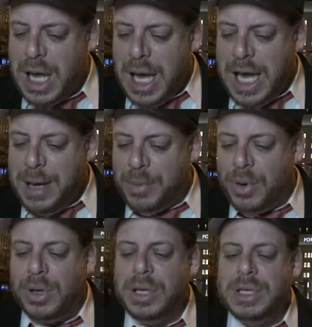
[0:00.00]

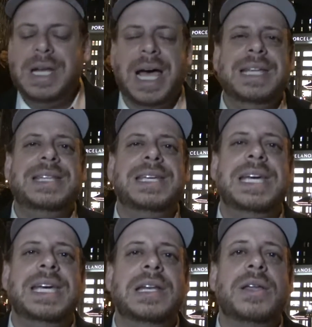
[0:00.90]
April
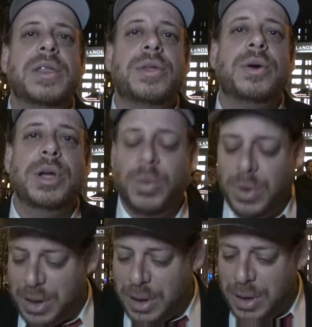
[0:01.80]

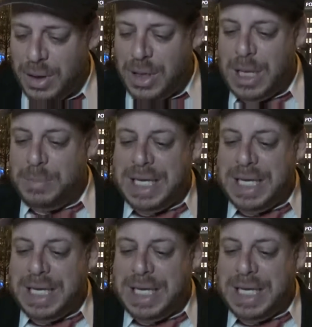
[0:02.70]
1931.